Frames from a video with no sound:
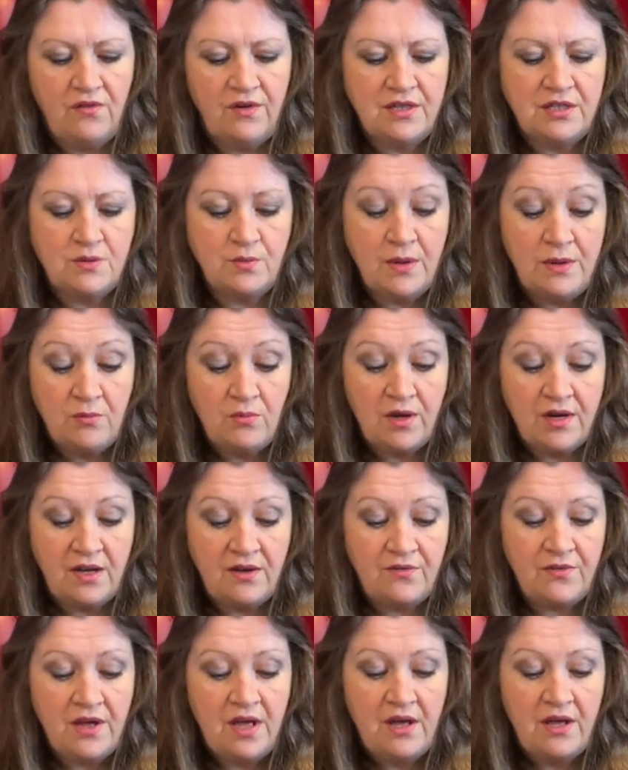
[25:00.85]
It's been when
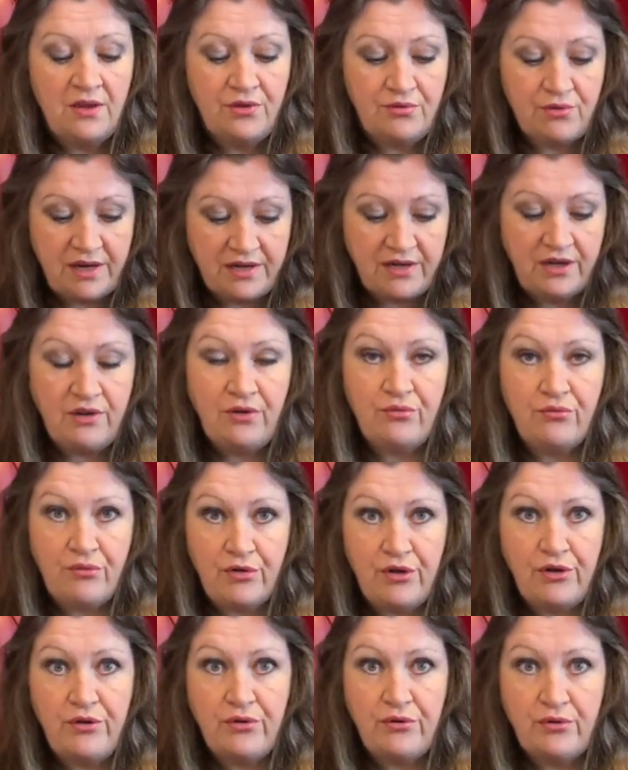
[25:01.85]
I've threaded
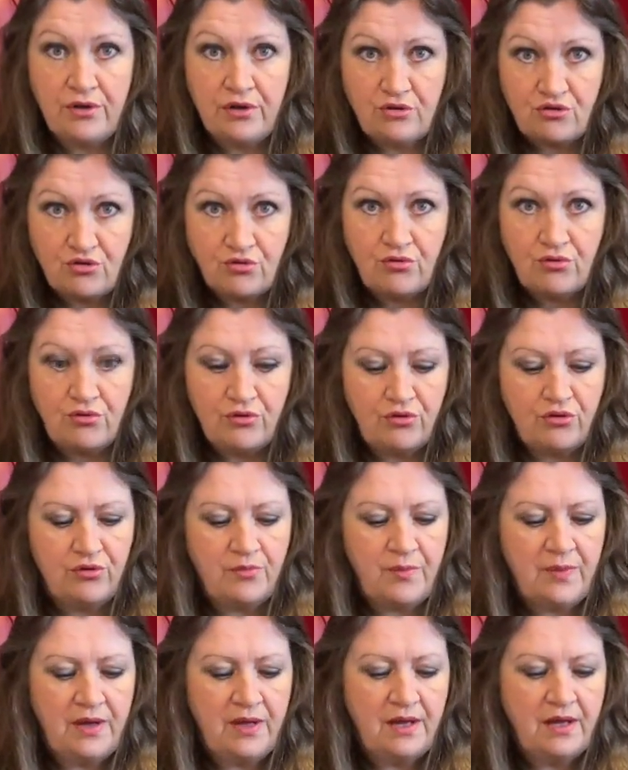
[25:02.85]
through and drawn
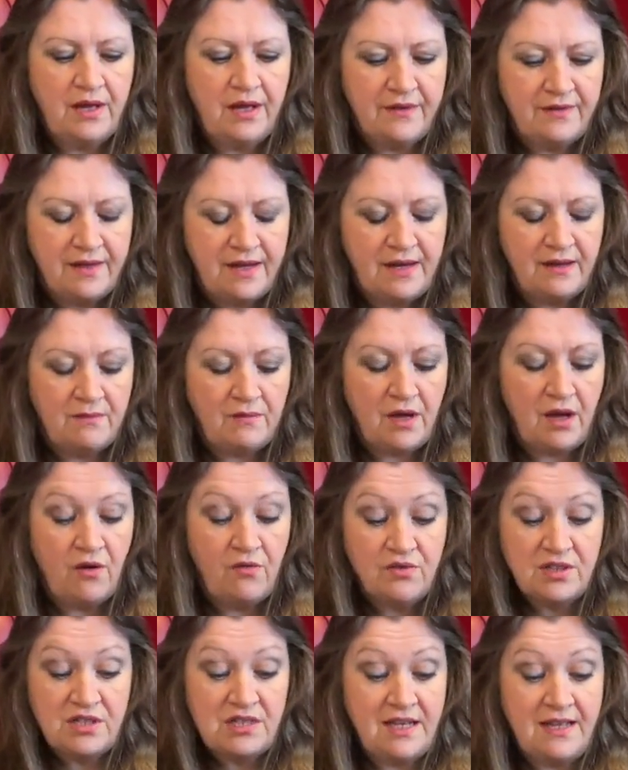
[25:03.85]
up, and then I'm
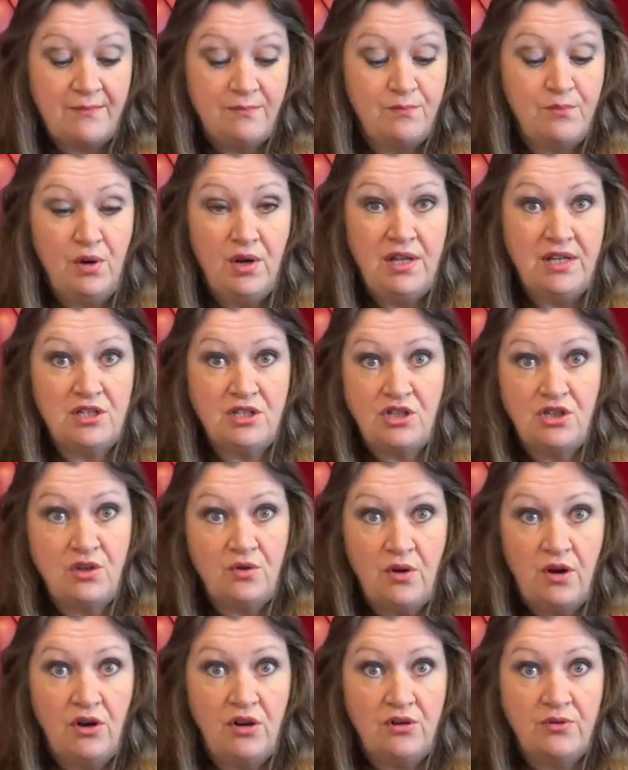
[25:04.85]
pulling too
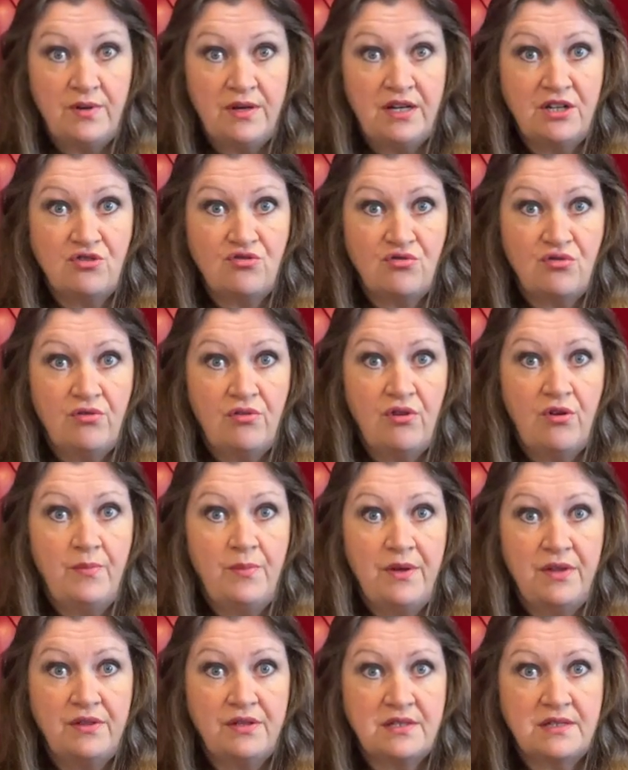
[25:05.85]
hard when I draw up
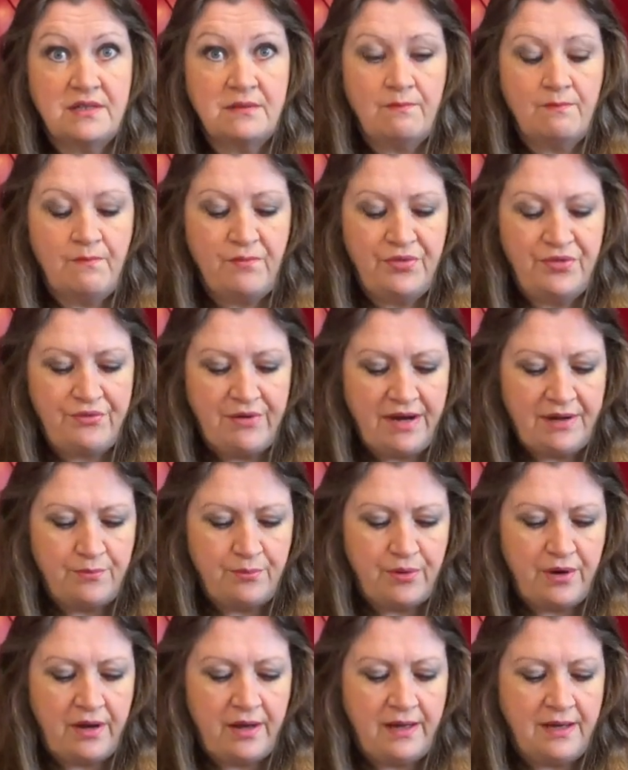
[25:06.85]
and the thread
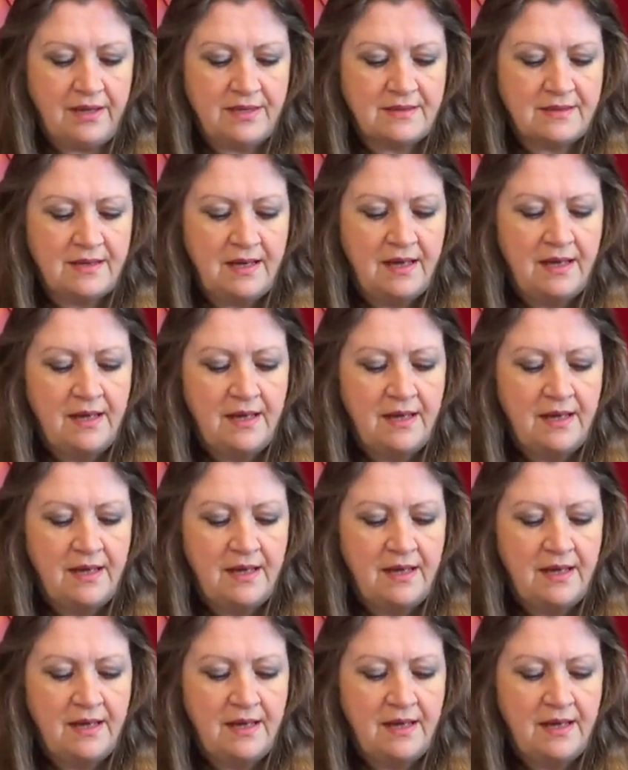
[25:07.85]
breaks.